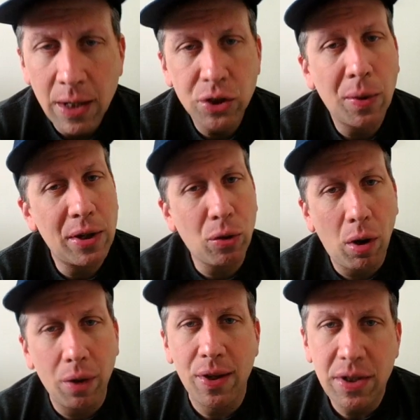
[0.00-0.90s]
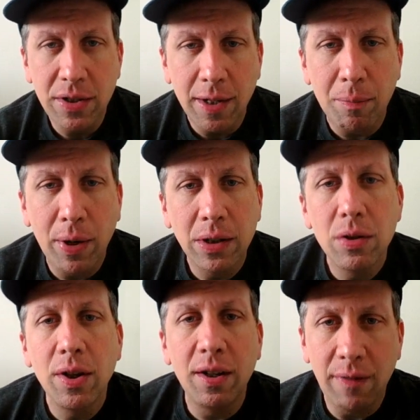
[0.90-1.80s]
So he has all this he's going to bring
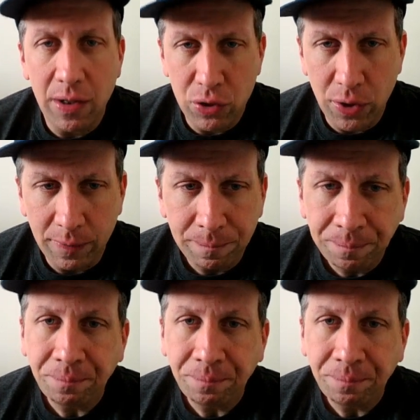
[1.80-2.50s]
to the convention.